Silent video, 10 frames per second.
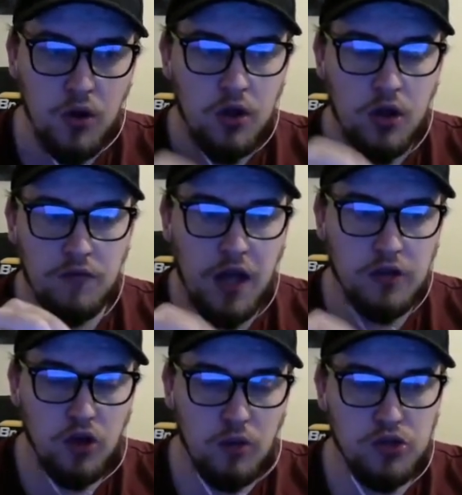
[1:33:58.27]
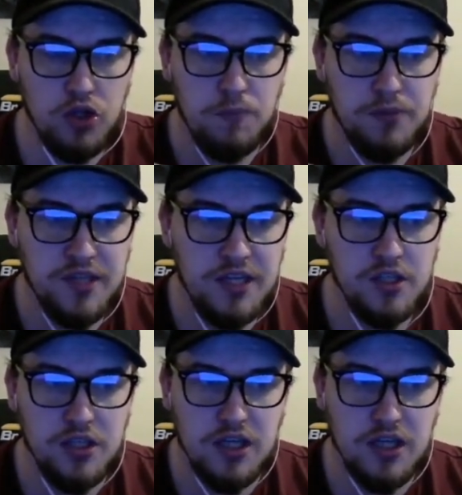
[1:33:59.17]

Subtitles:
of that top 2 position,